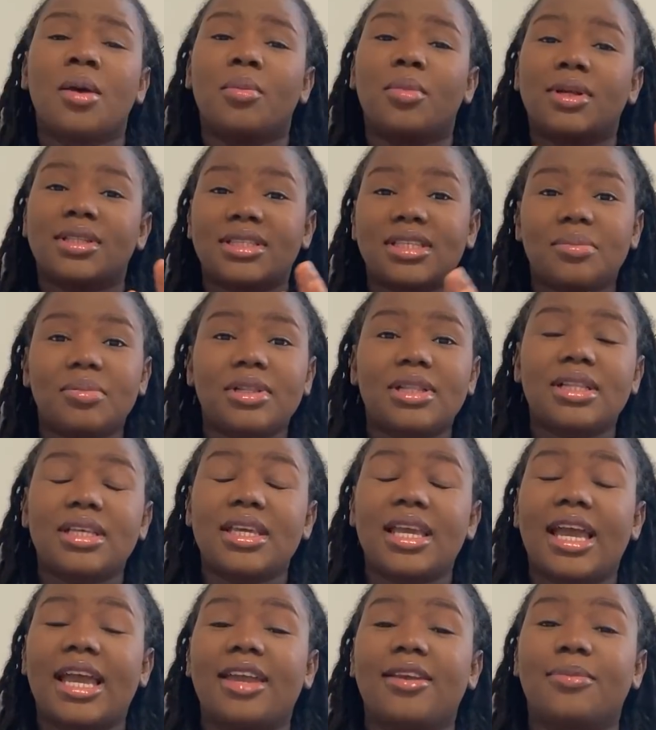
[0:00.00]
But
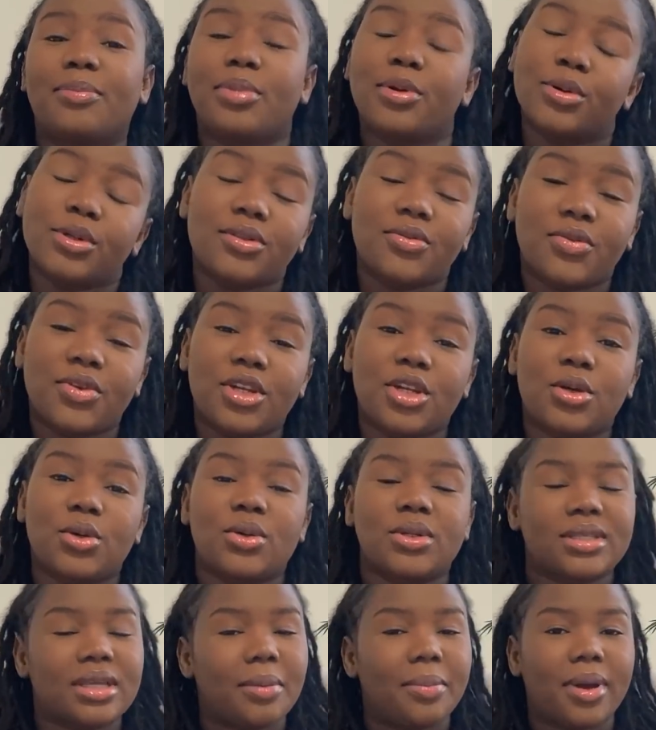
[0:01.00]
typically I post
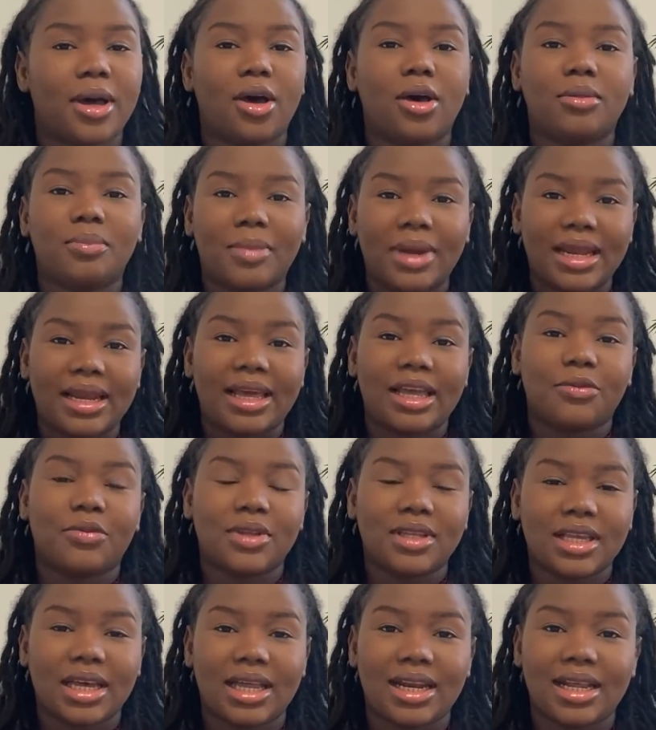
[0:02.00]
videos about my life
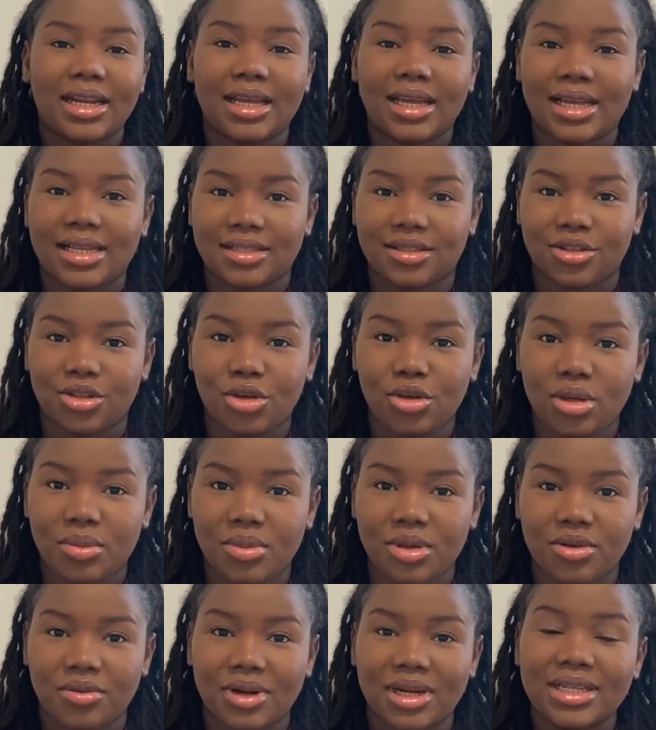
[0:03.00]
in Canada as a new
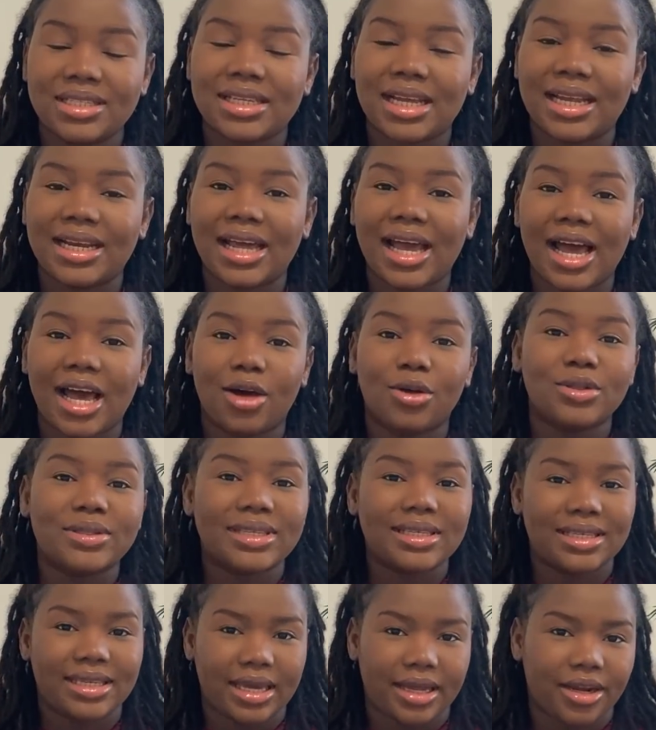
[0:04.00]
immigrant and how
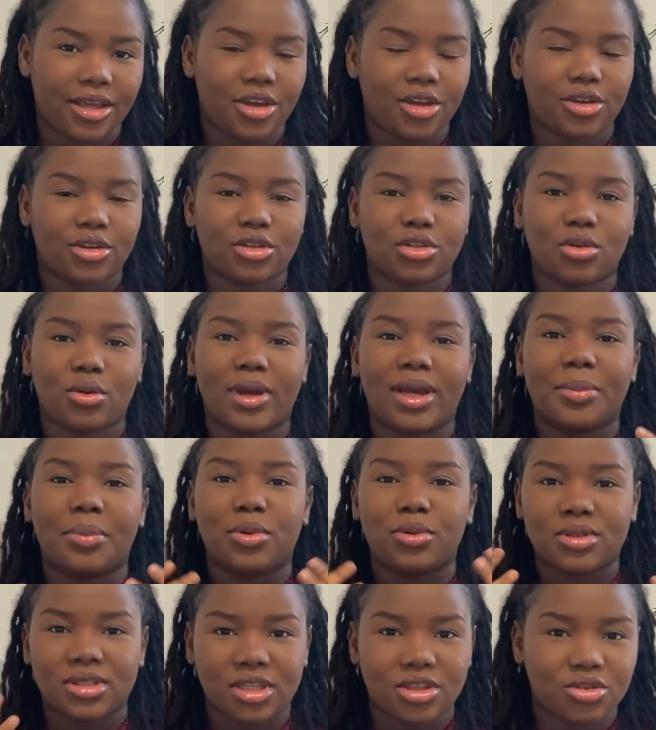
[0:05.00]
to get here. So I
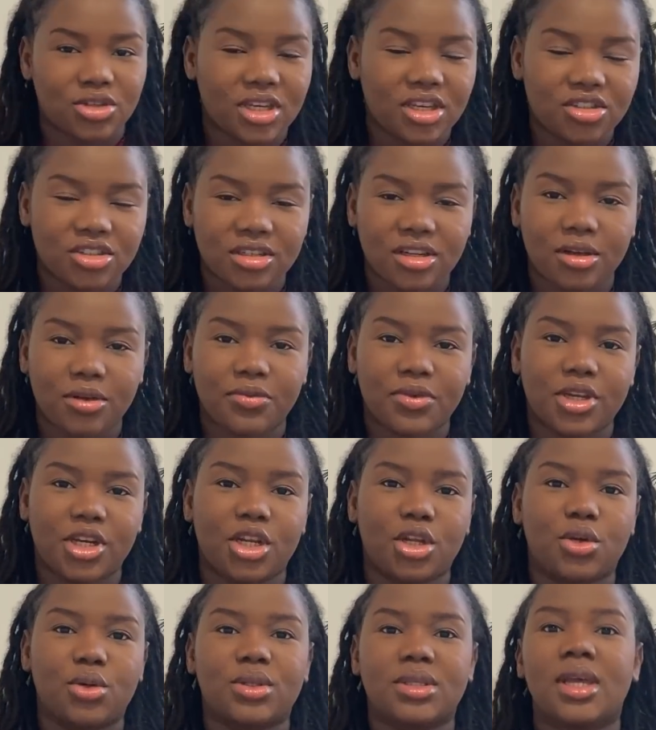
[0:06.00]
post educational
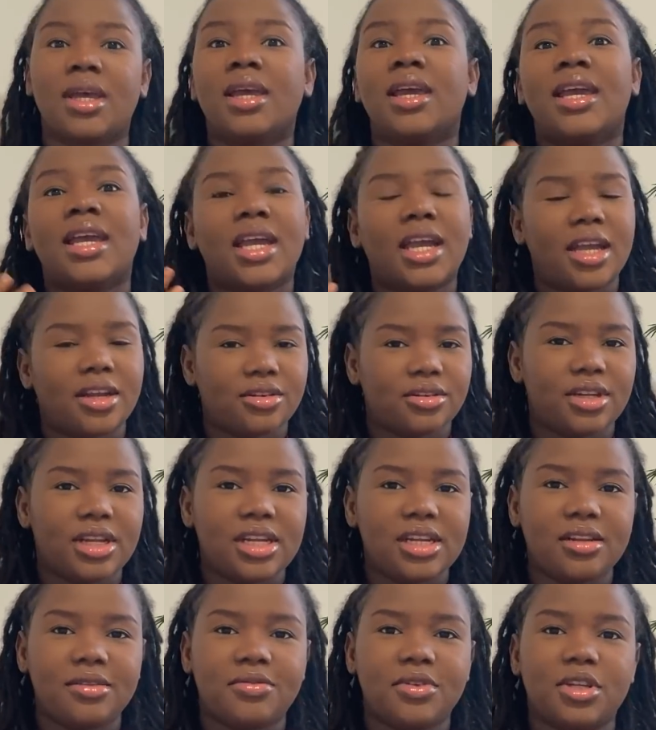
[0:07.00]
videos,
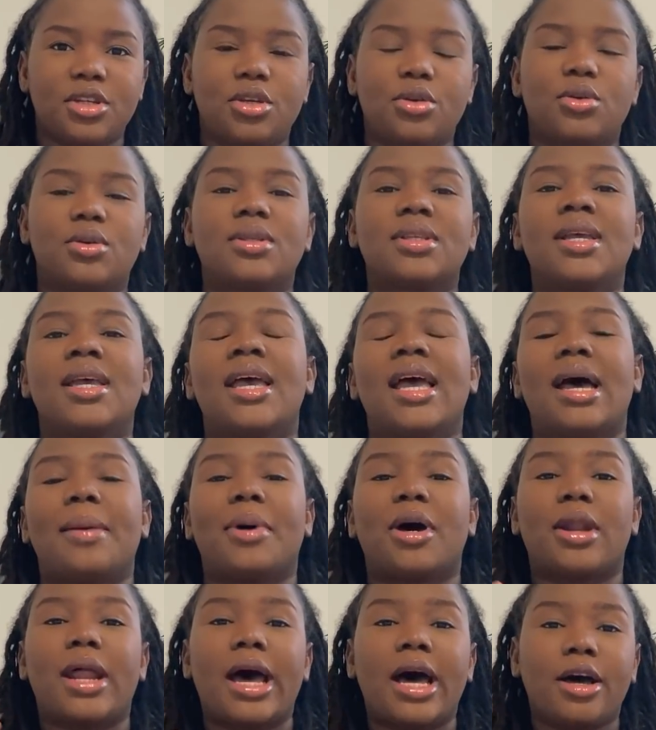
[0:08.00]
entertaining videos
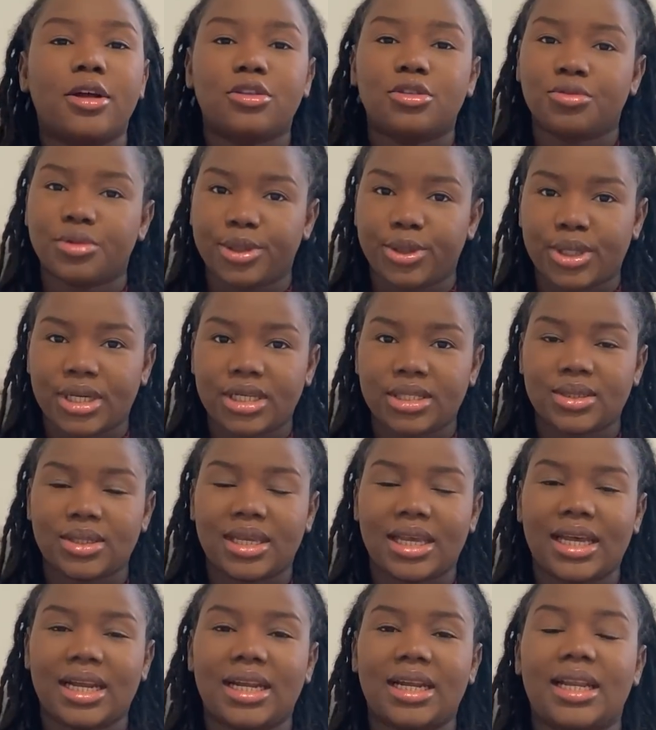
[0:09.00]
about how to relocate to
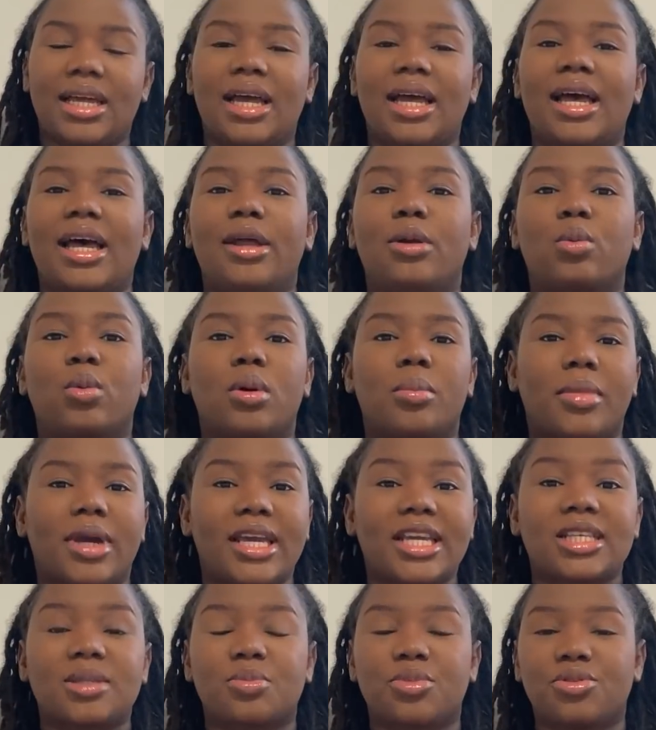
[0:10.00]
Canada and what
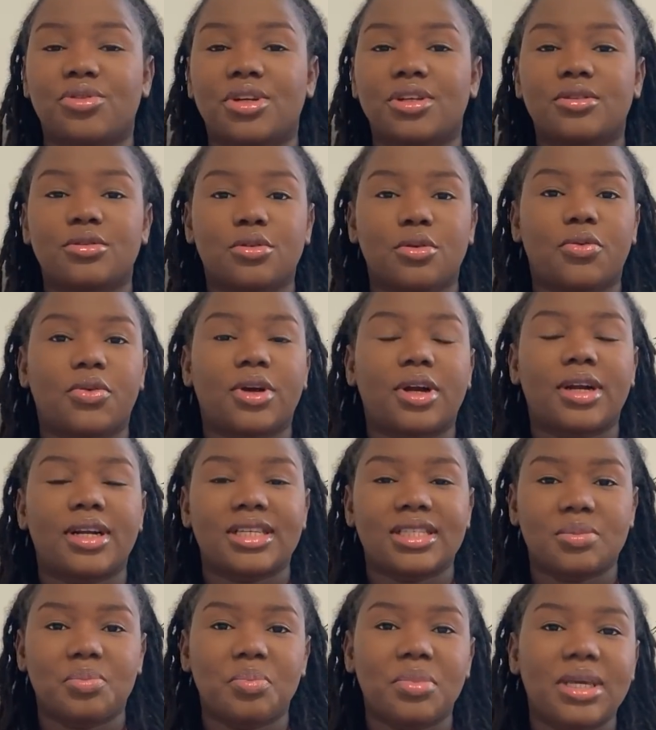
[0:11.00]
my experience so far
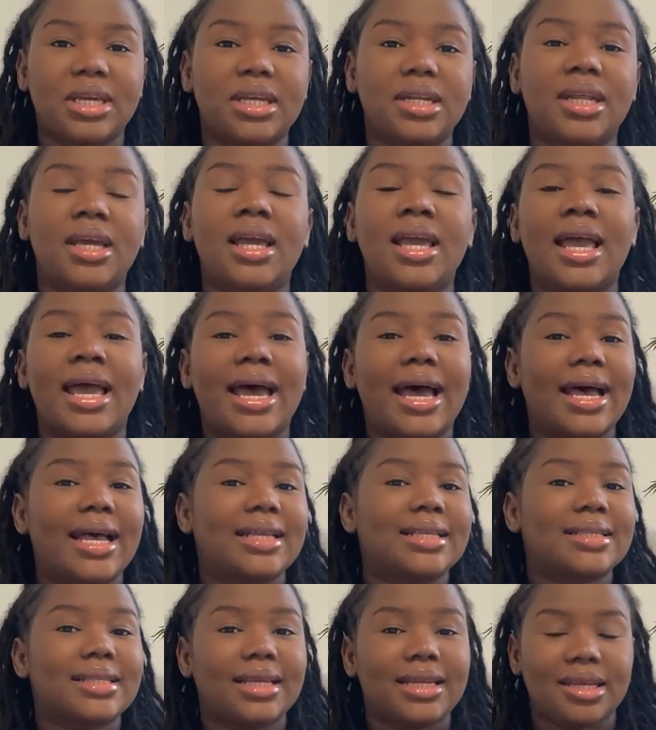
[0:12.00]
has been
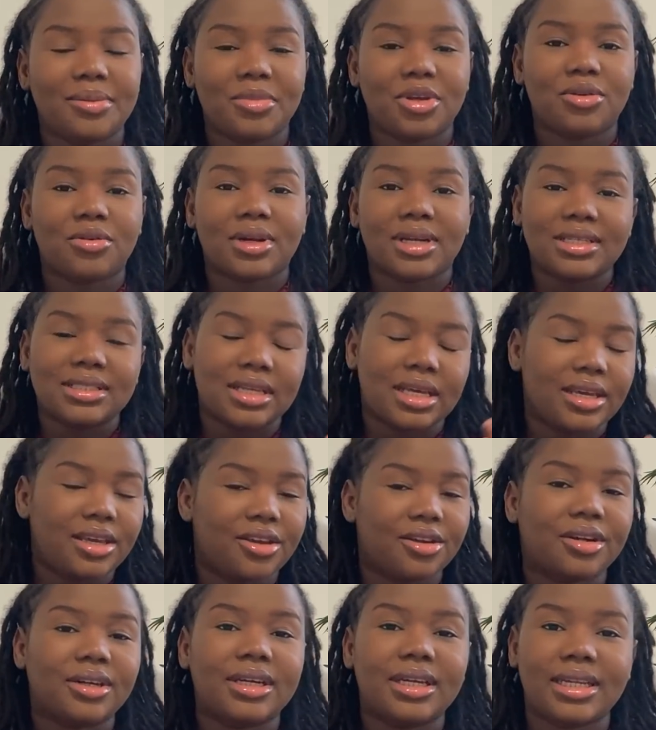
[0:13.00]
as an immigrant
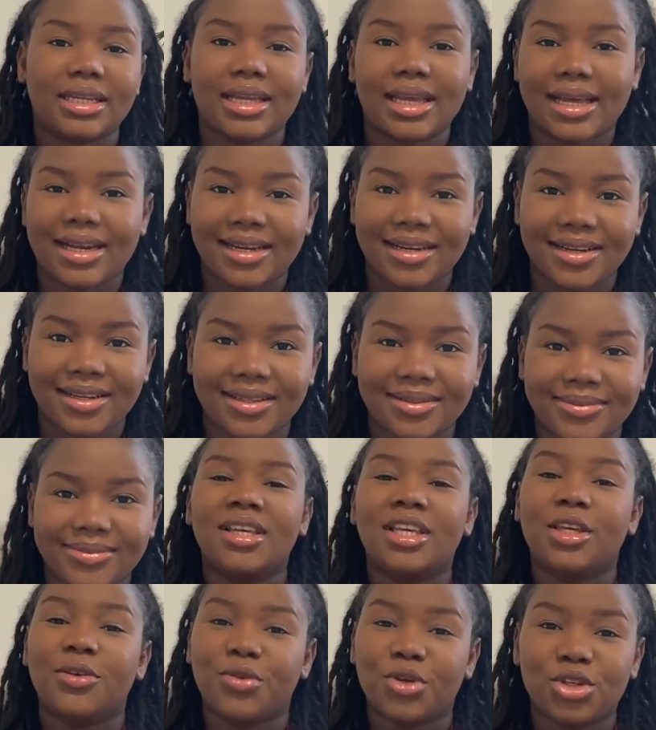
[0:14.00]
here in Canada.
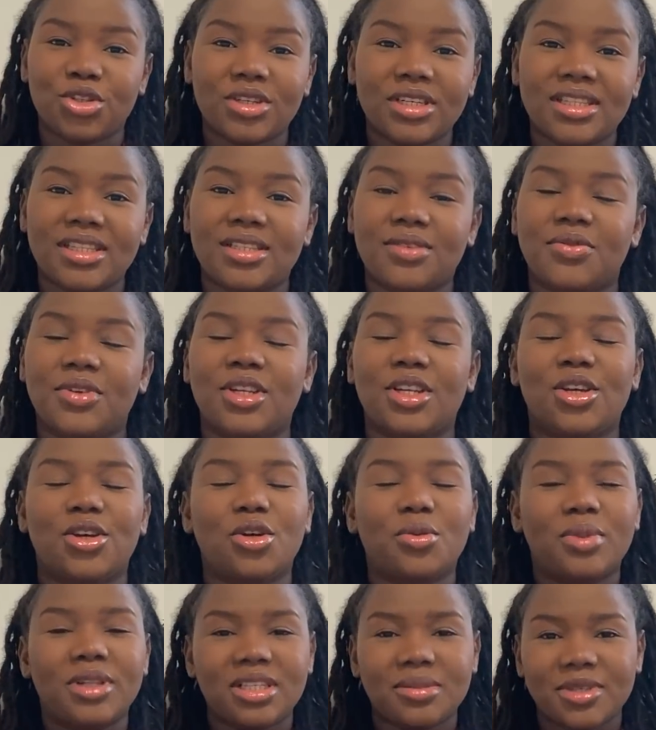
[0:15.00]
If you enjoyed this
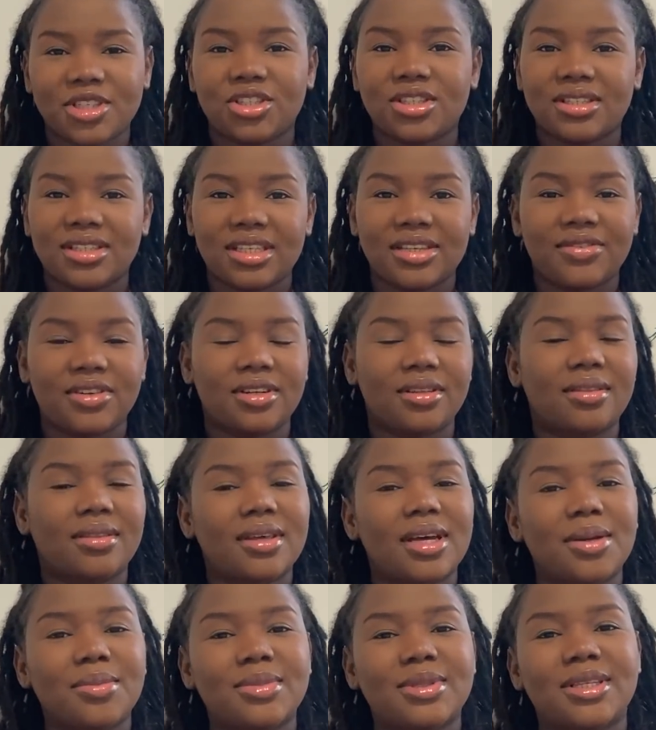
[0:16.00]
video, please make sure to give it a
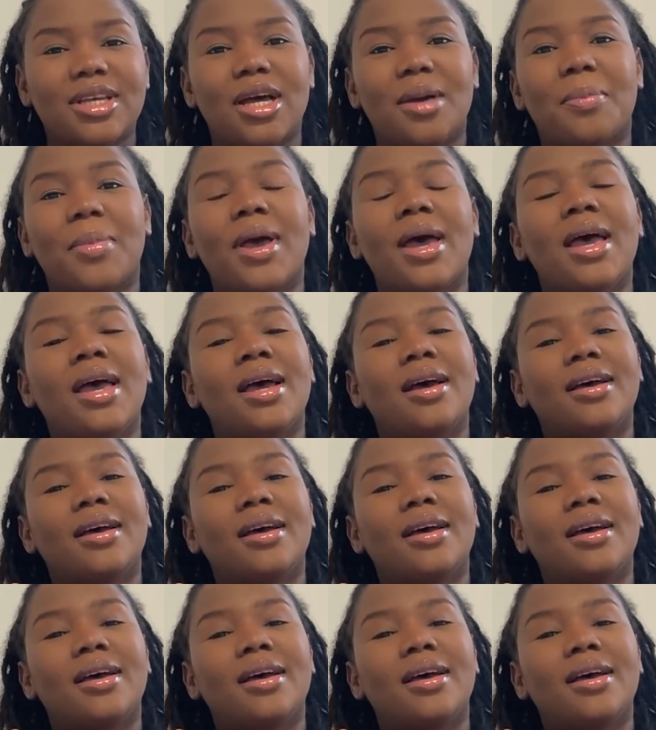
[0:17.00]
thumbs up.